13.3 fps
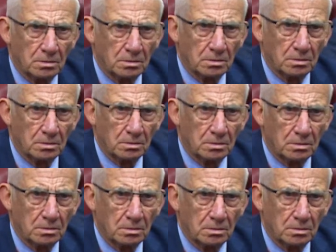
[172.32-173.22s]

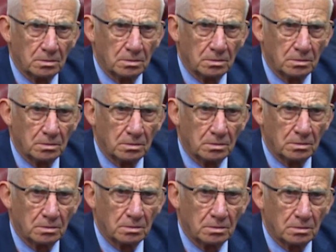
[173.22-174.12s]

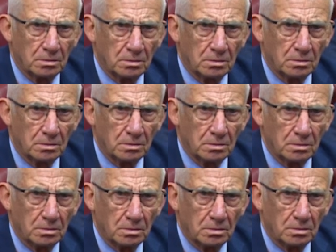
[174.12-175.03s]

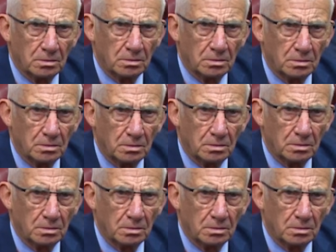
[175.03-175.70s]
The person shown says nothing.